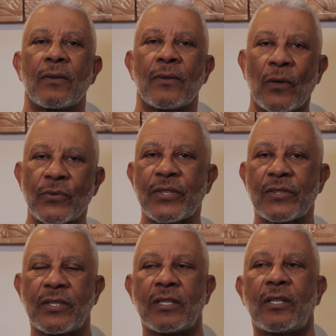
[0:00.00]
Those
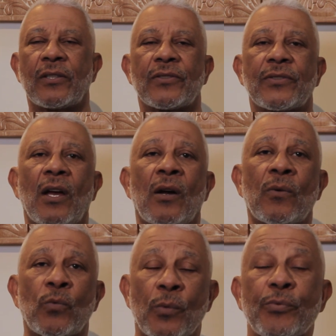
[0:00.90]
60 years
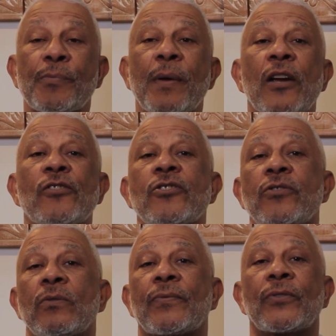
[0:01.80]
were preparing
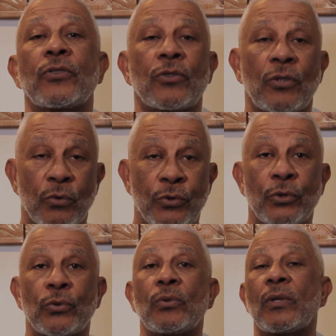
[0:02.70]
you for your
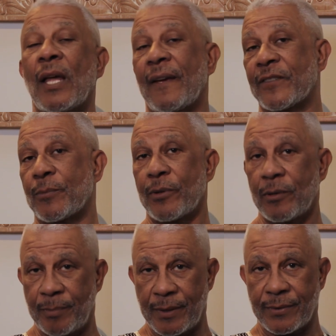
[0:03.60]
new life's
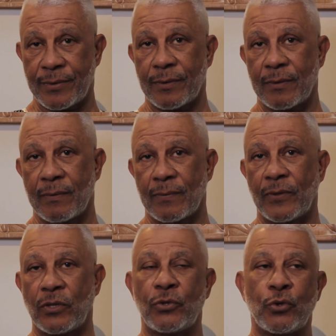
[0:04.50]
purpose, for
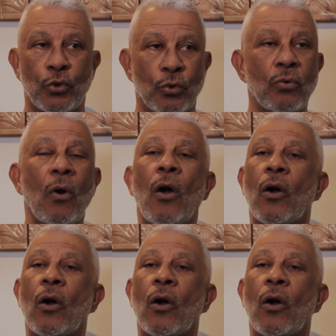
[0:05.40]
your new